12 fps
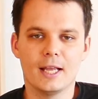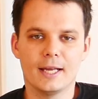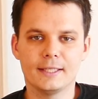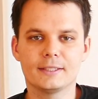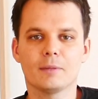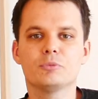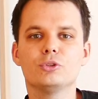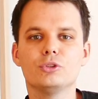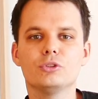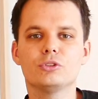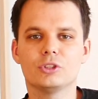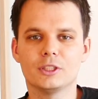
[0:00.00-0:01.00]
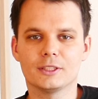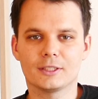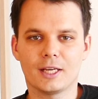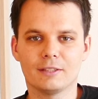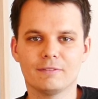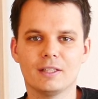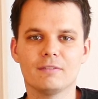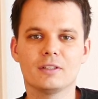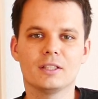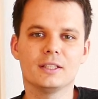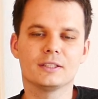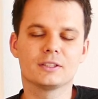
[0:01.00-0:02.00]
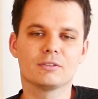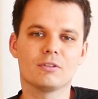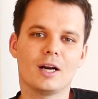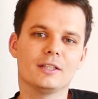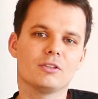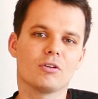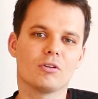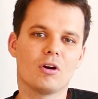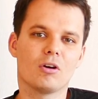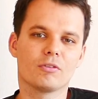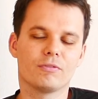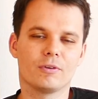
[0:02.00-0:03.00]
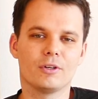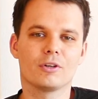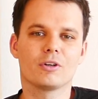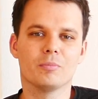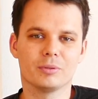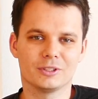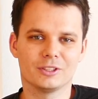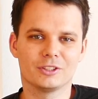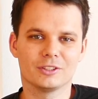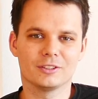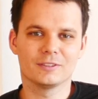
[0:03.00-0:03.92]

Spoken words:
And it's up to you to decide whenever it's right or wrong for your composition.